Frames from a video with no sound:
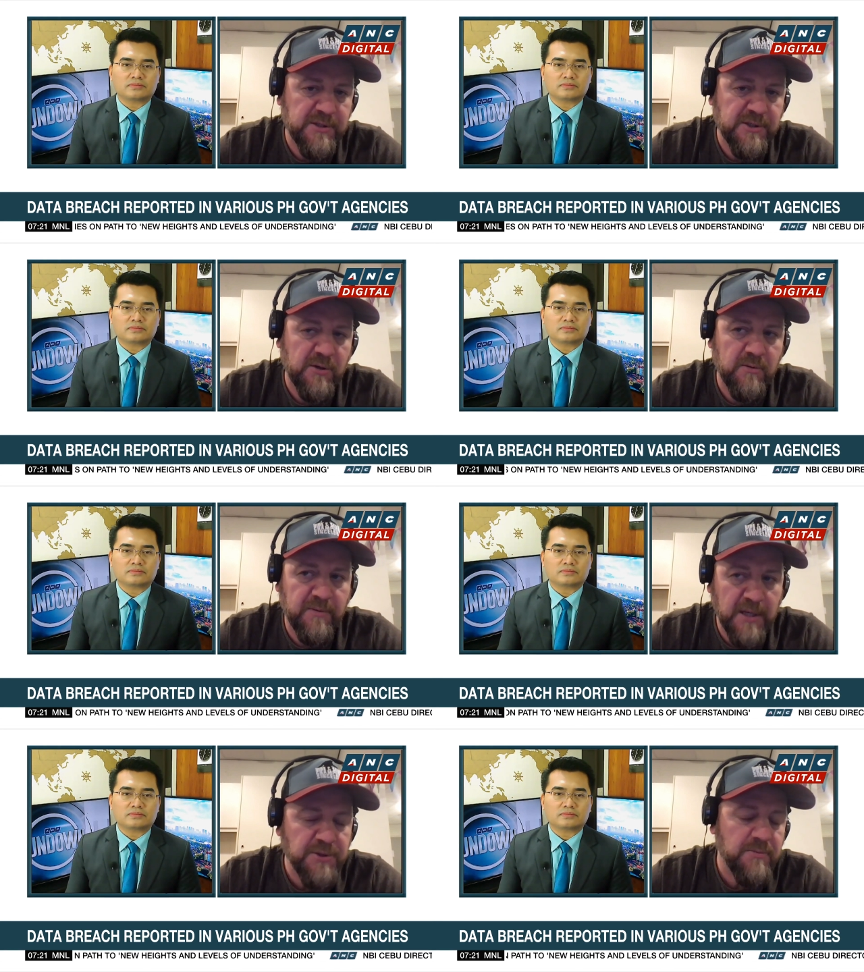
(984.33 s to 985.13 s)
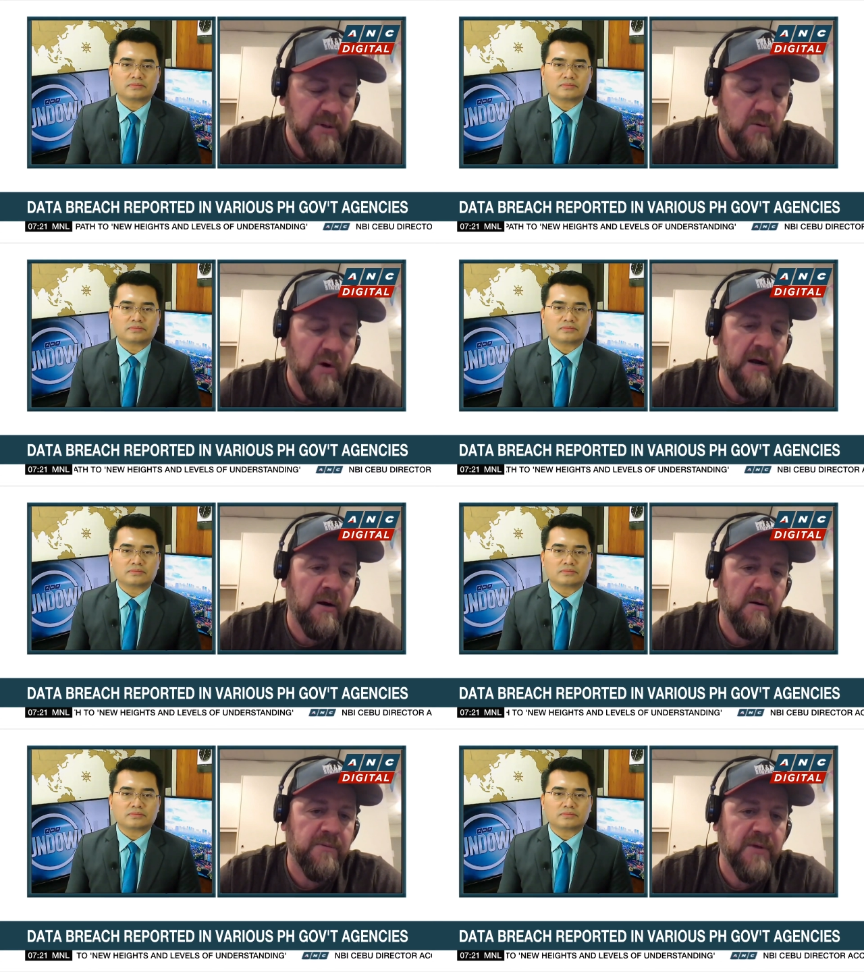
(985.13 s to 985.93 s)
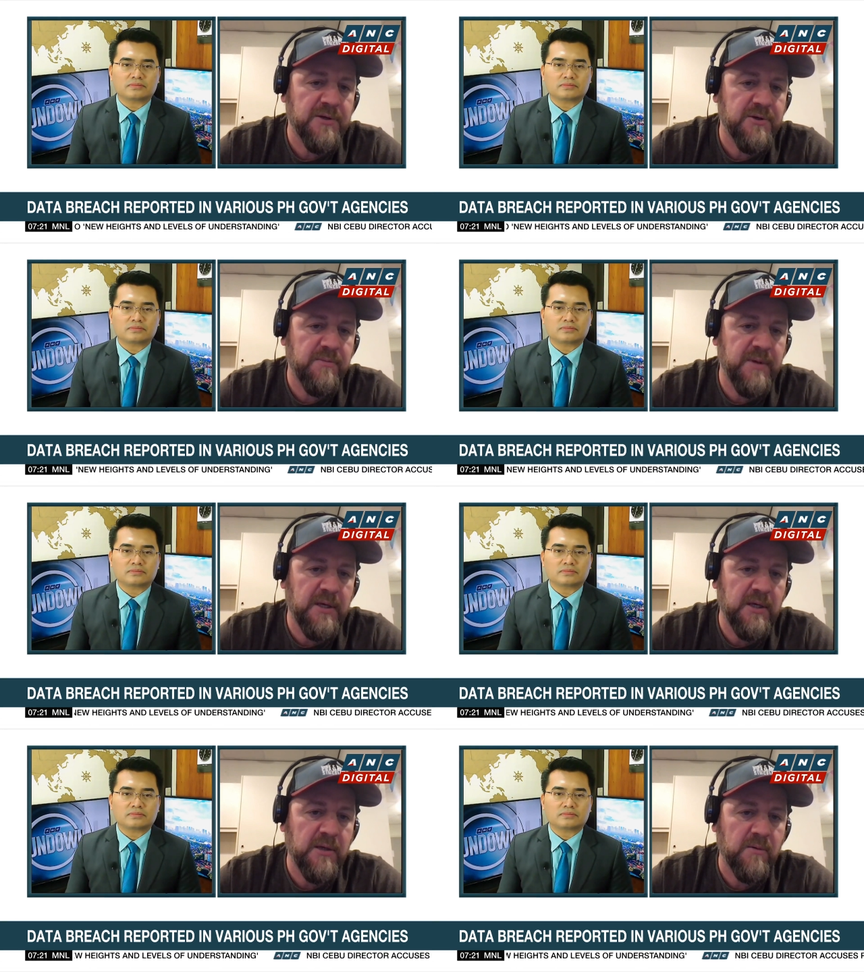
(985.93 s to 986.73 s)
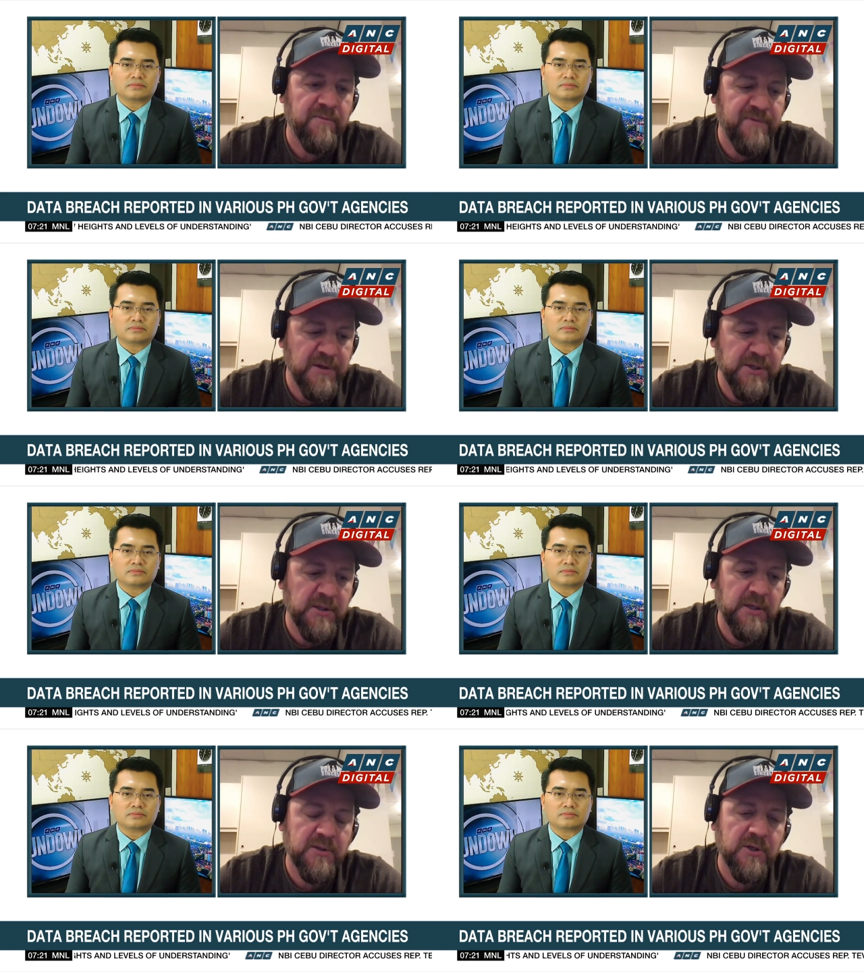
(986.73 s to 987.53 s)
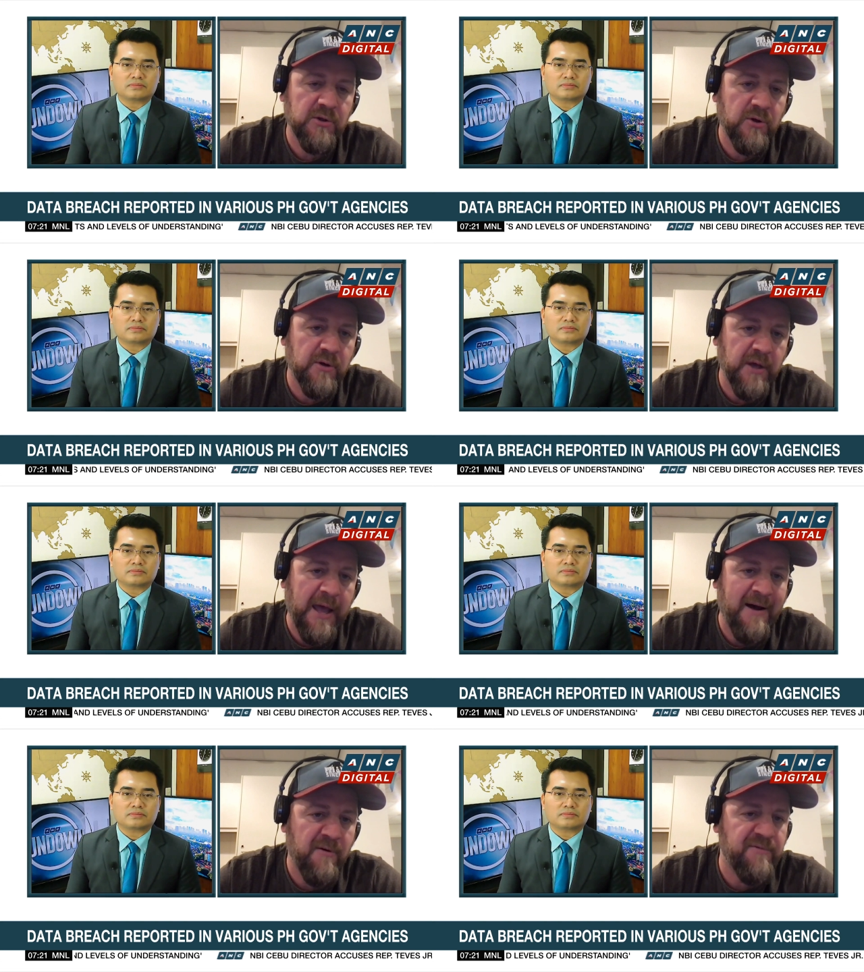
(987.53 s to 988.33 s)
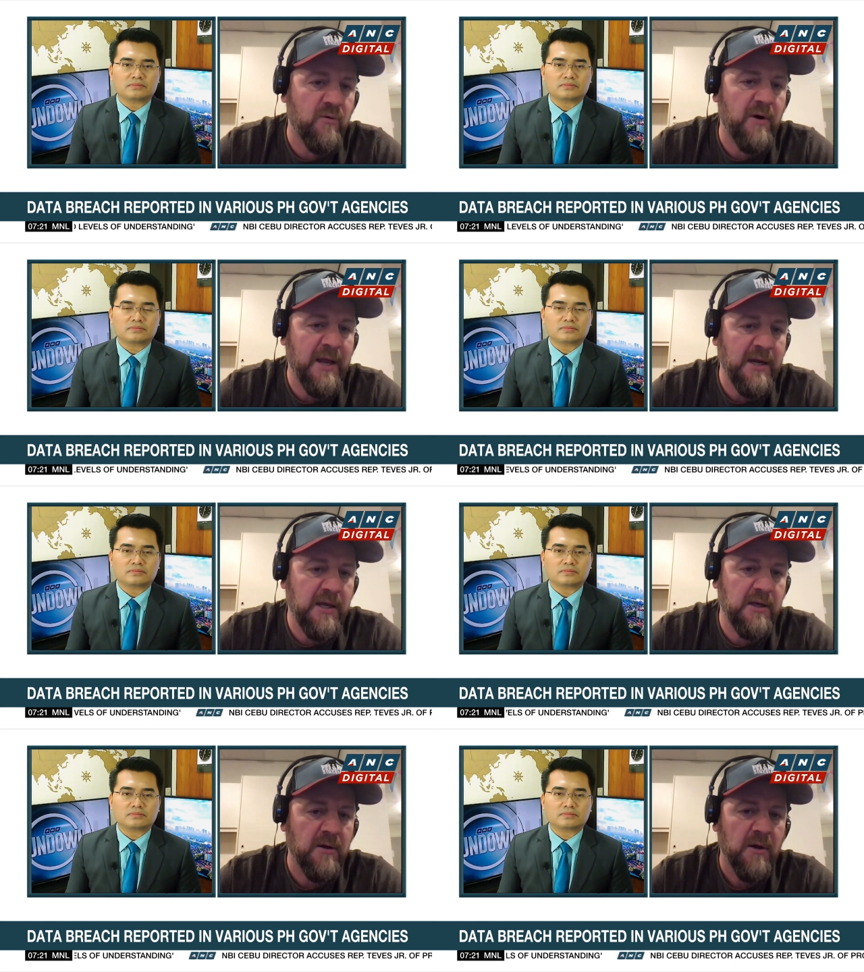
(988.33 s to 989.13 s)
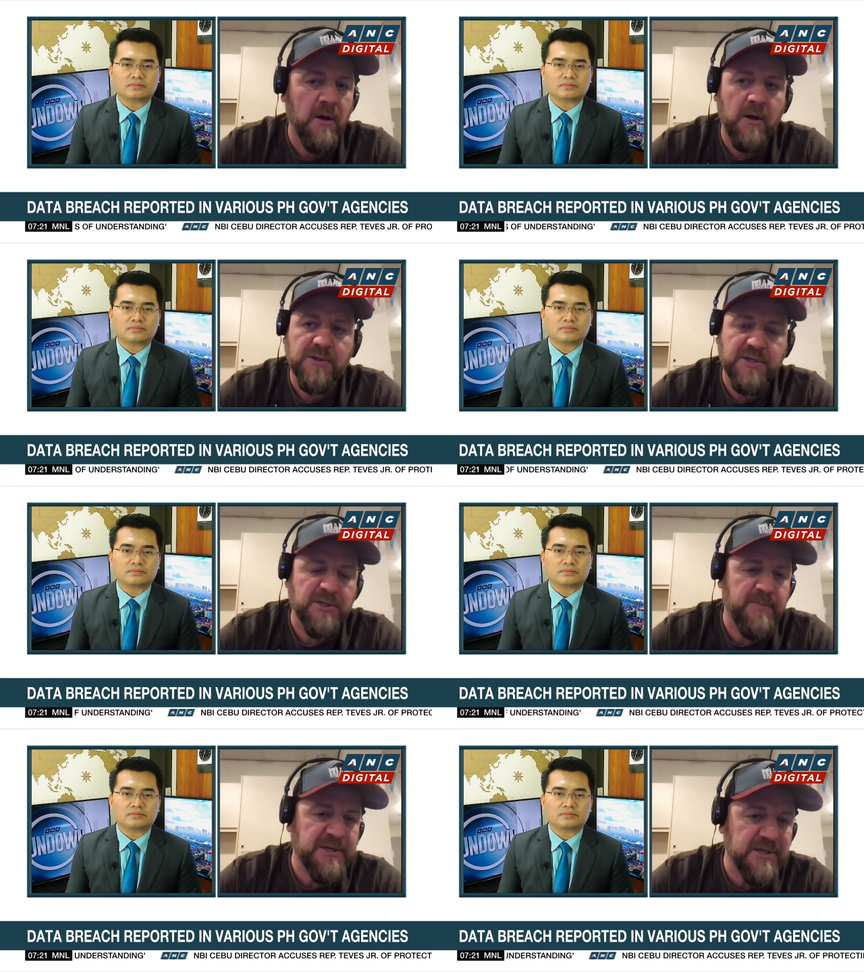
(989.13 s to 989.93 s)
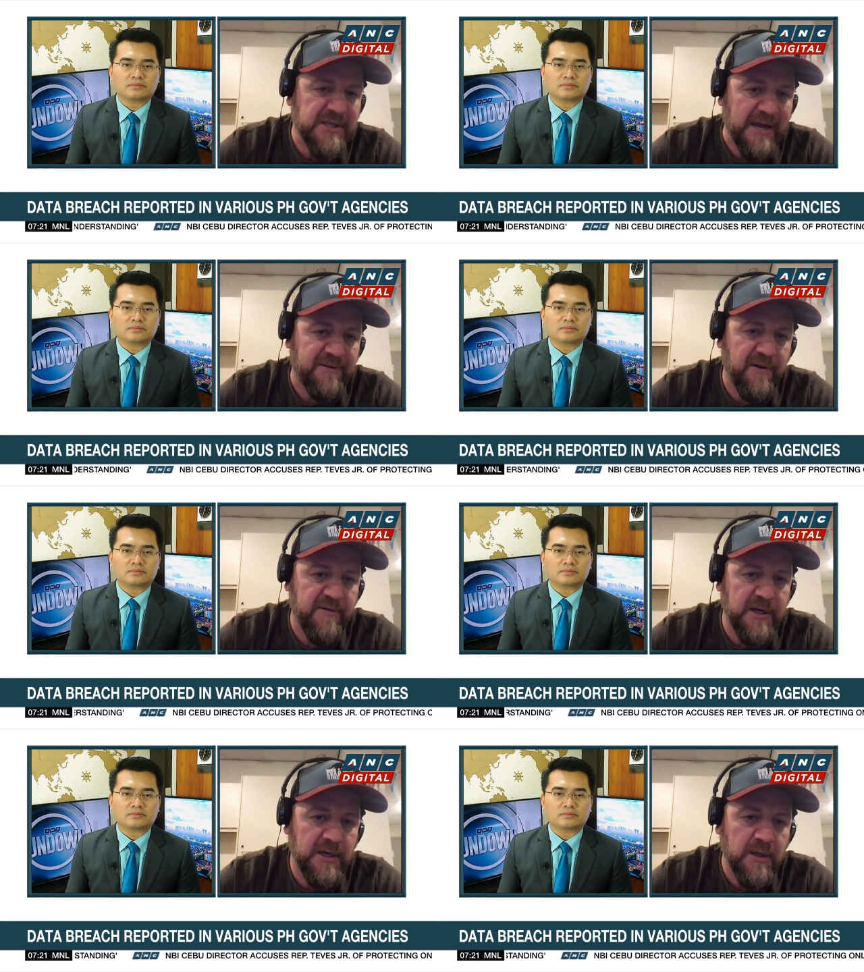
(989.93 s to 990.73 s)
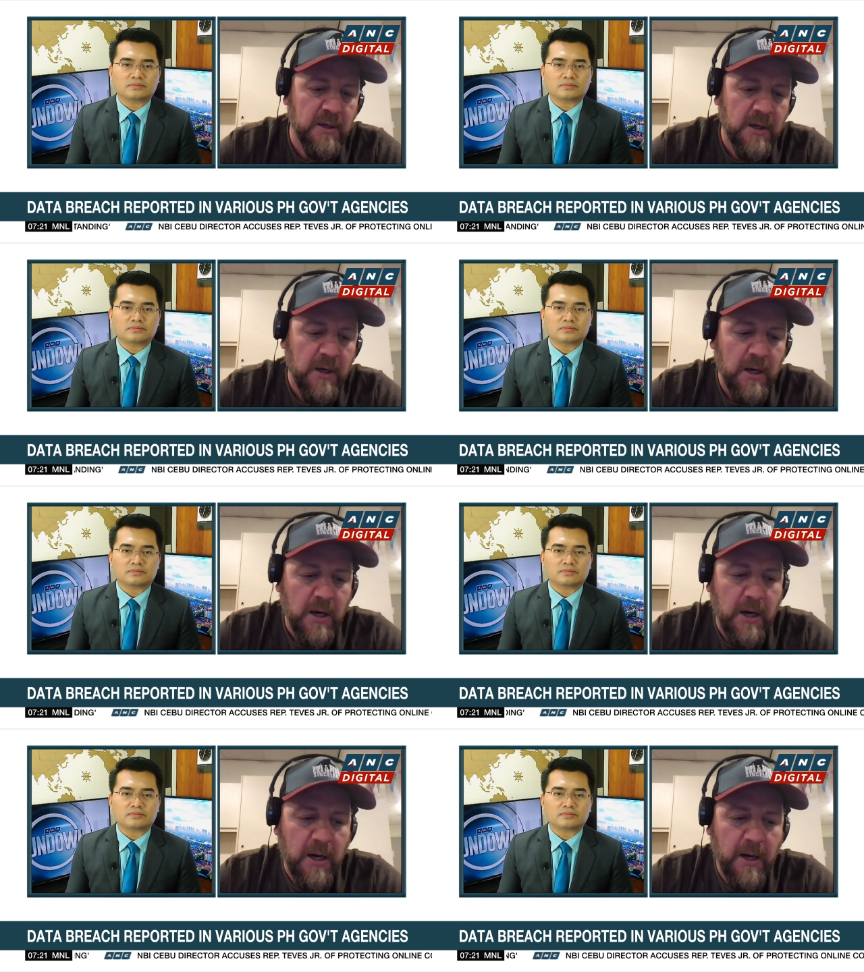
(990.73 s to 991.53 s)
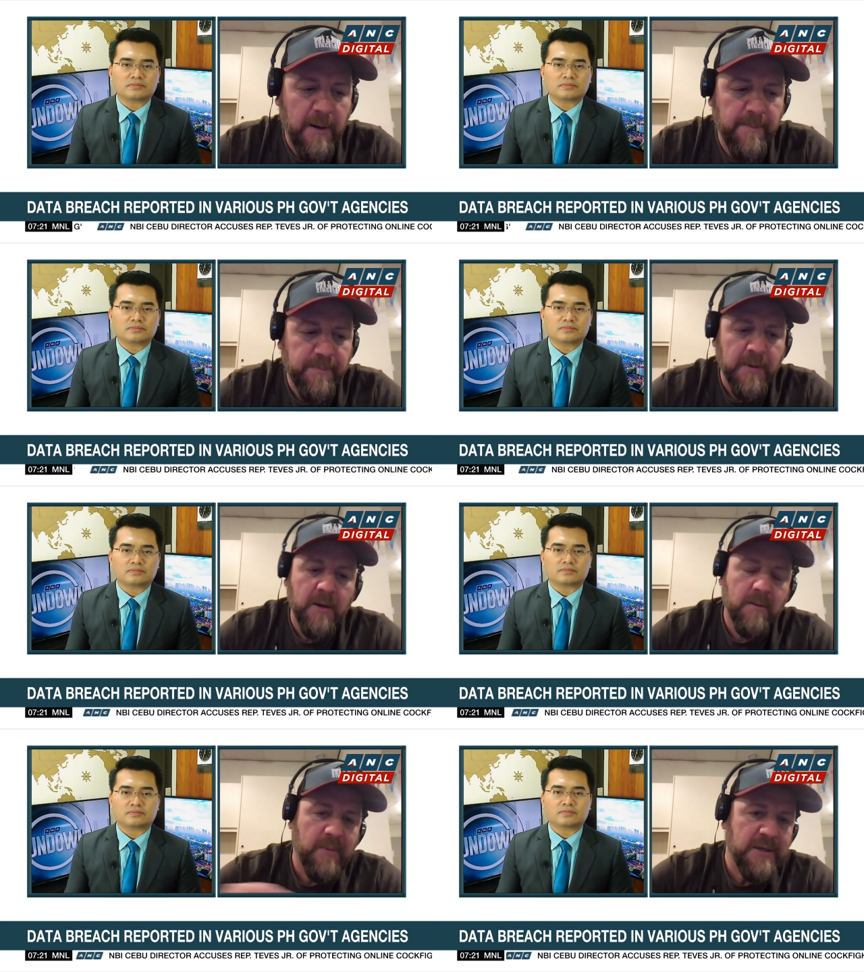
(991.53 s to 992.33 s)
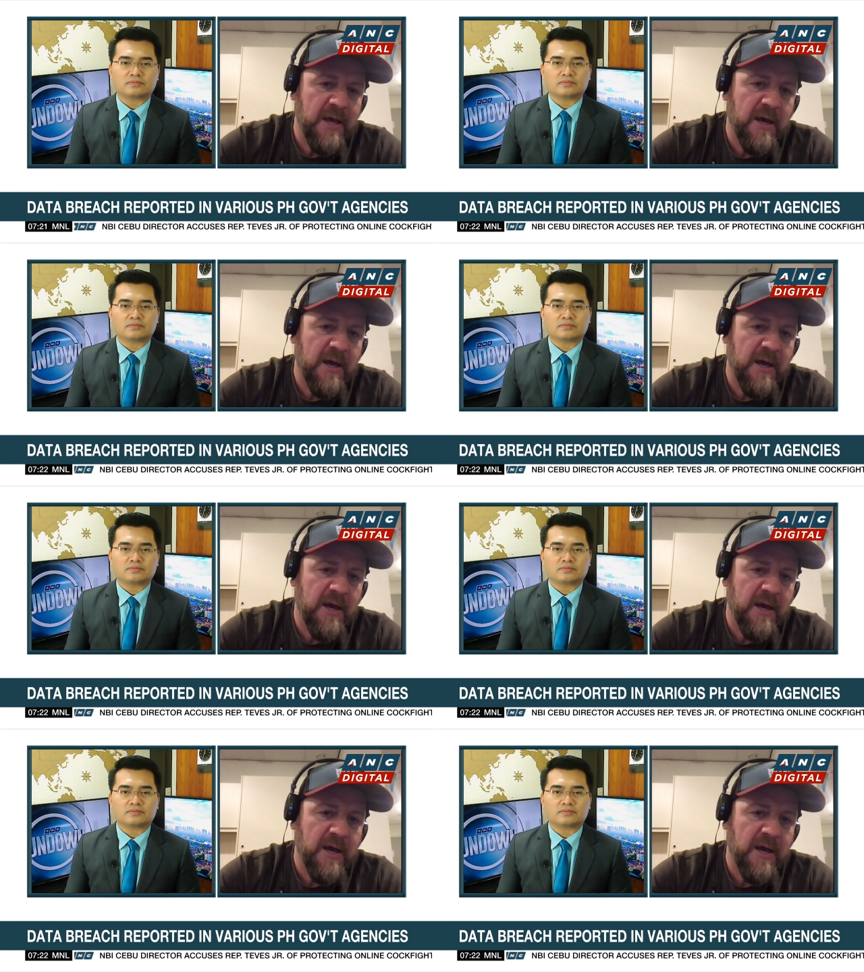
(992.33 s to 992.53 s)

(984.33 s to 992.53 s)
Speaker 1: So they should be aware, they should be vigilant to look out for any suspicious activity. Um, but